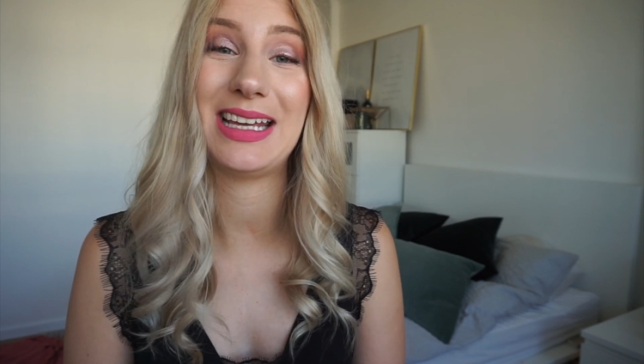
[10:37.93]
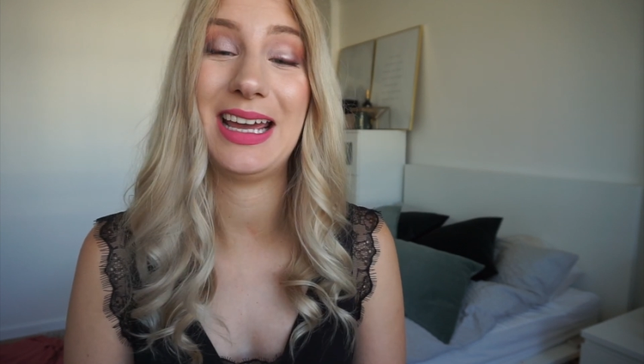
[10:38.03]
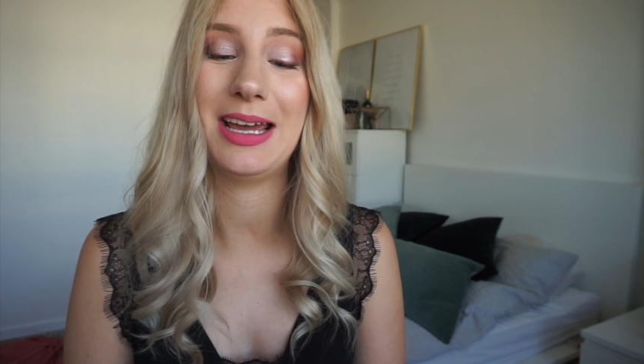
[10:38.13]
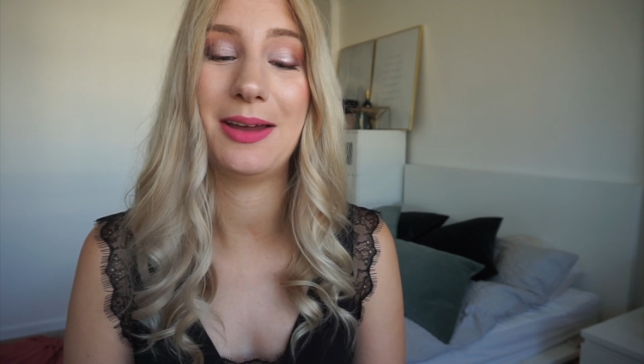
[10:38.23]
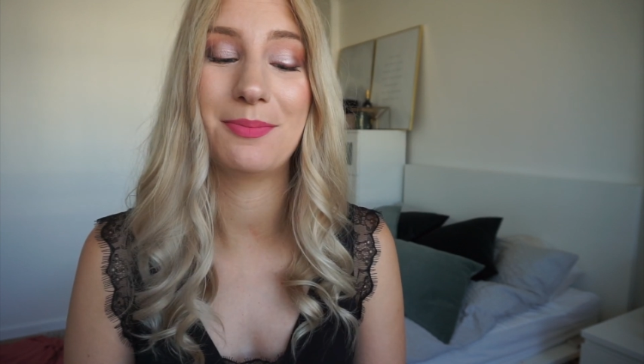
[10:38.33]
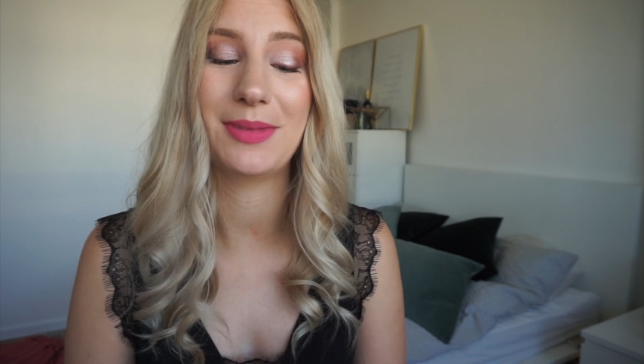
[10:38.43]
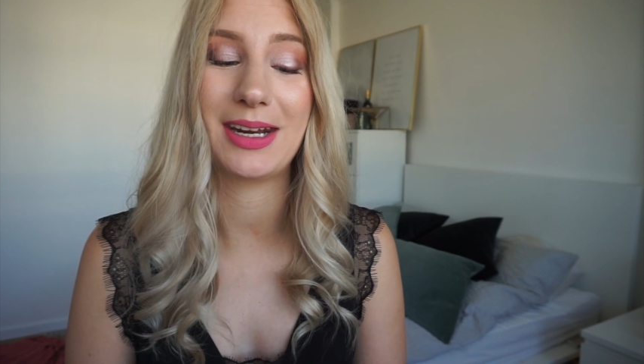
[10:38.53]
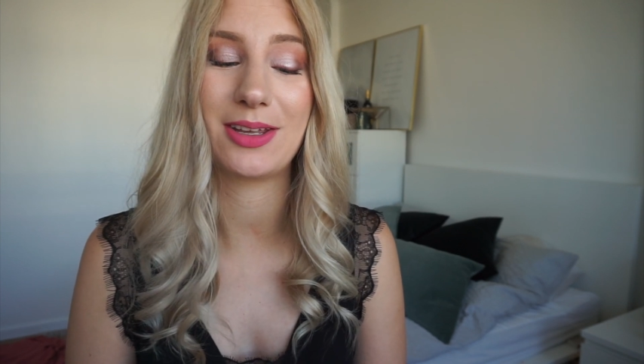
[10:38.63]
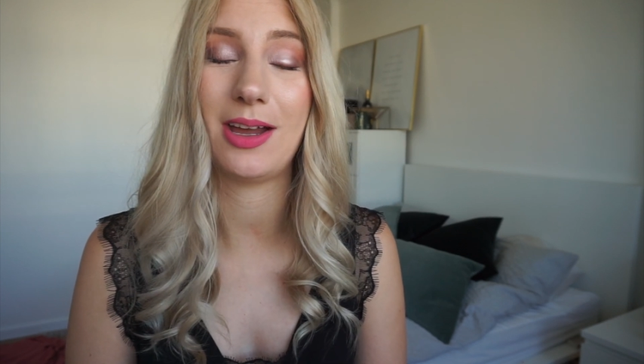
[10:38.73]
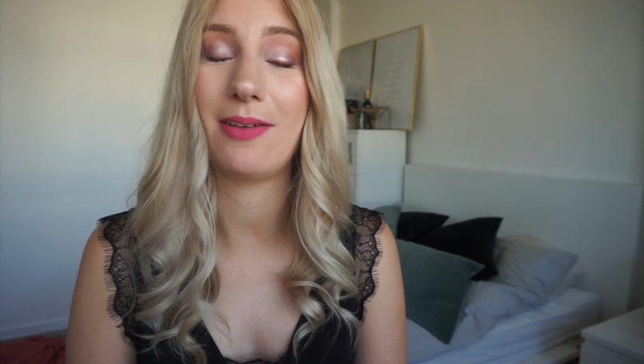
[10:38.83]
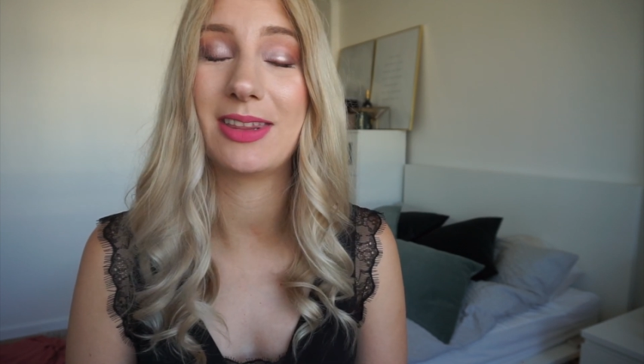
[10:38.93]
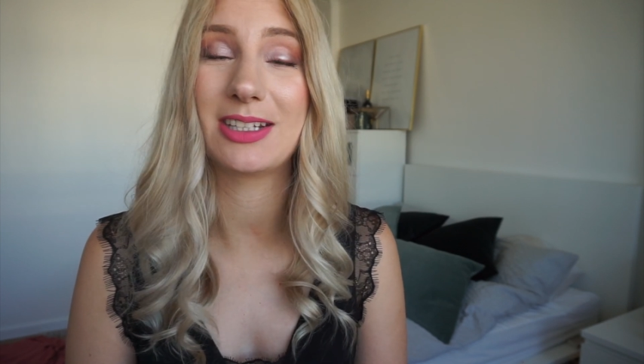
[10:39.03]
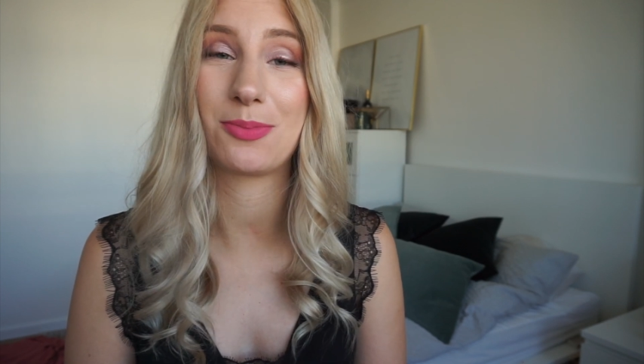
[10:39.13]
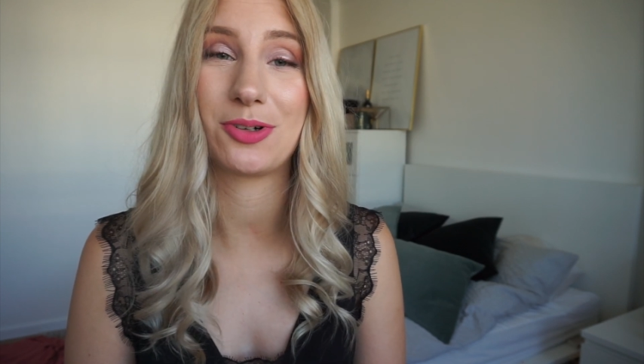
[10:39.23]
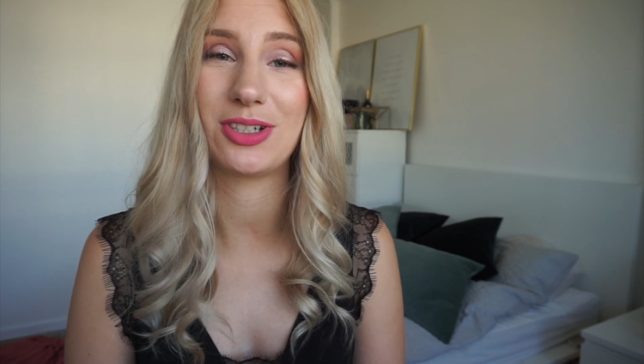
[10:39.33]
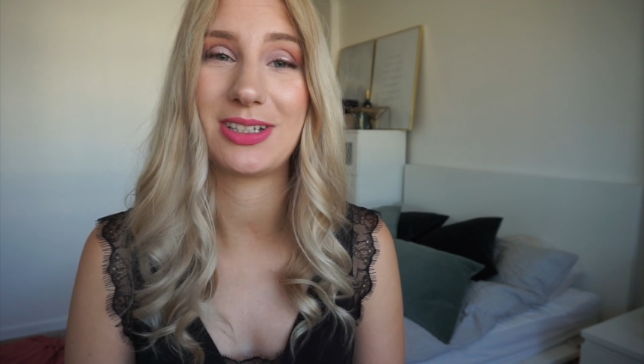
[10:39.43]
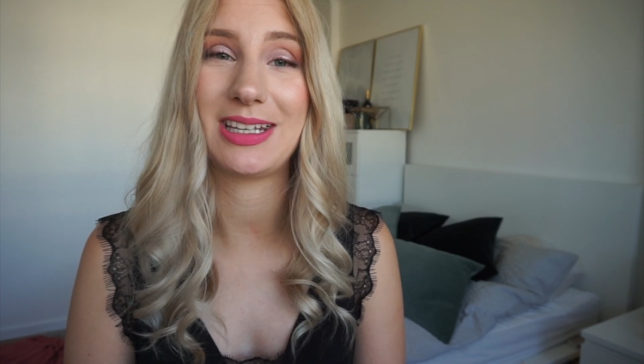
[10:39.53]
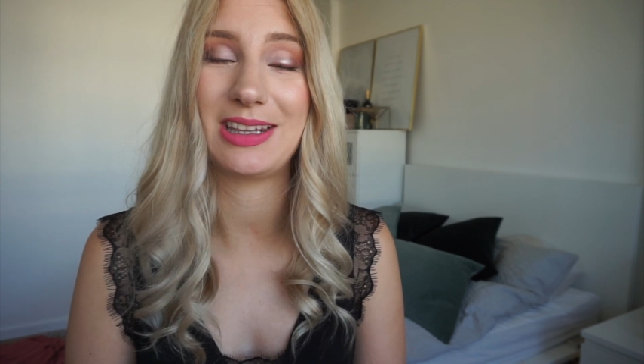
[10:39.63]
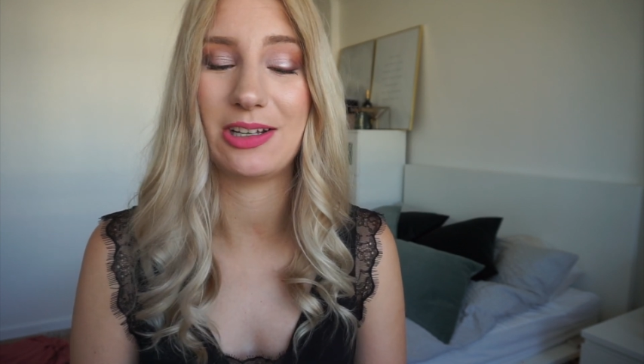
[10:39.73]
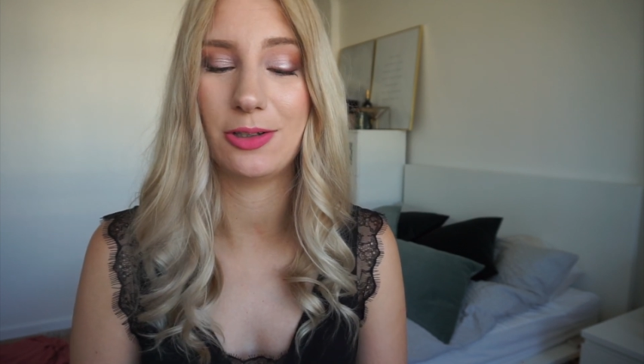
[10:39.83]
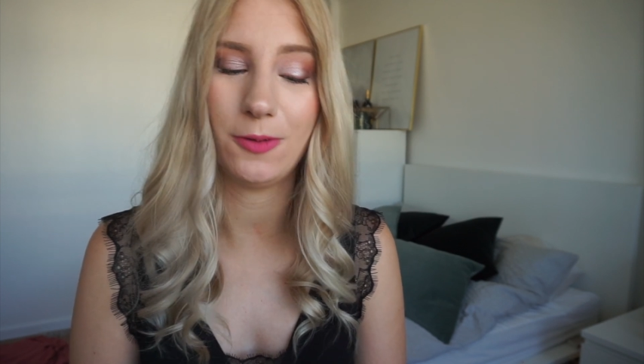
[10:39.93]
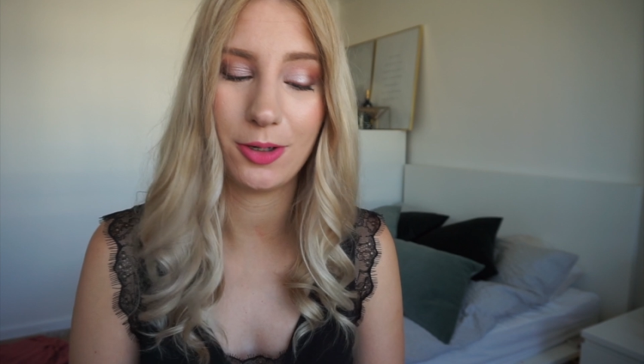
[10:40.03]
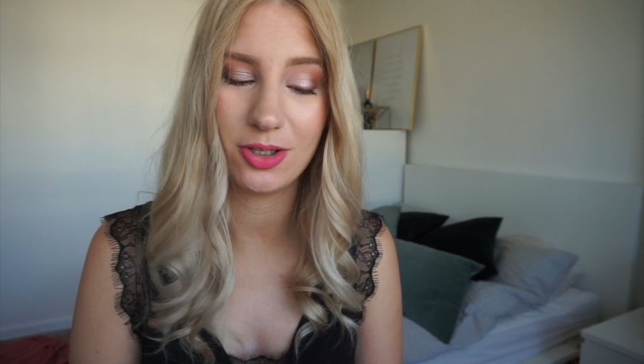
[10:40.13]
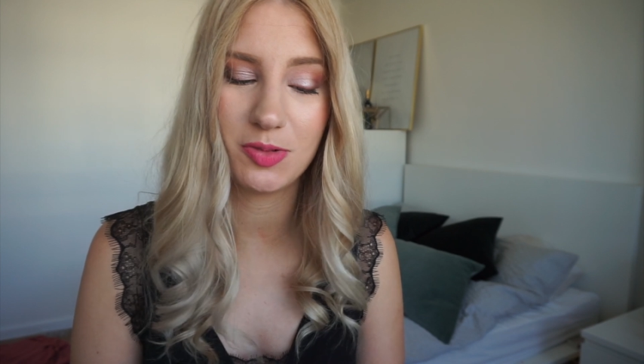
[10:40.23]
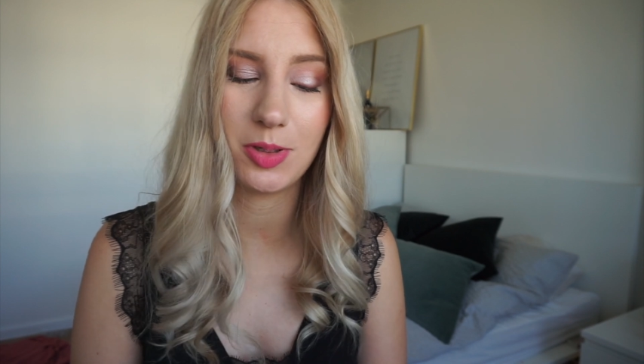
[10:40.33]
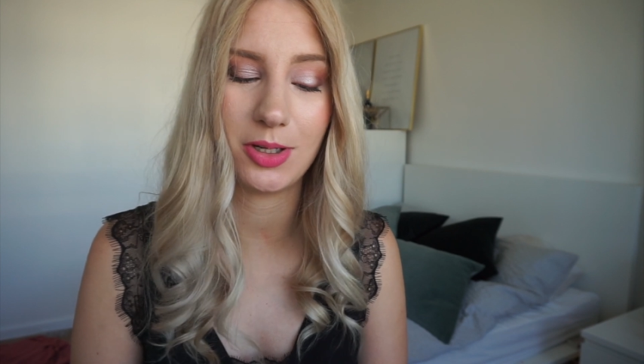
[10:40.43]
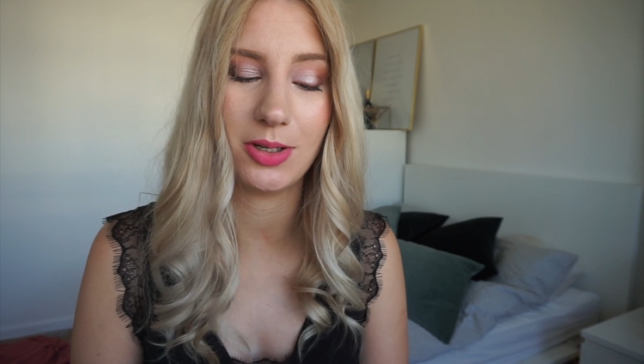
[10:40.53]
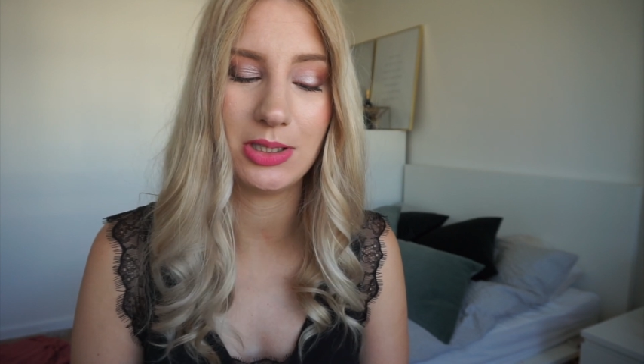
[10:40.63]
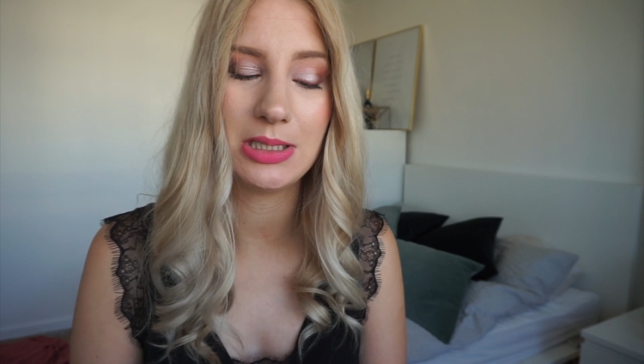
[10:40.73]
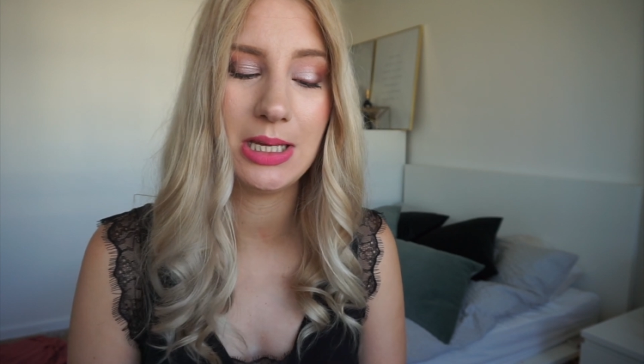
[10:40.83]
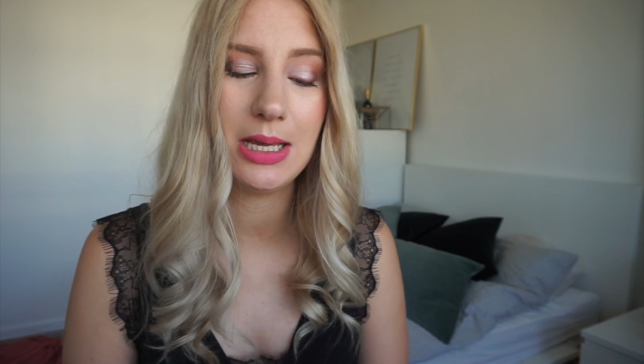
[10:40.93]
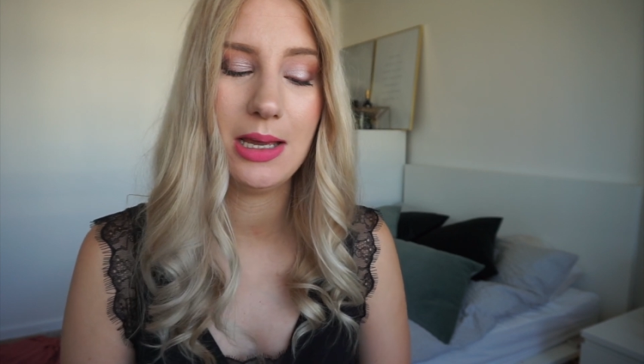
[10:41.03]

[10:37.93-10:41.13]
that I have in this project in those photos, because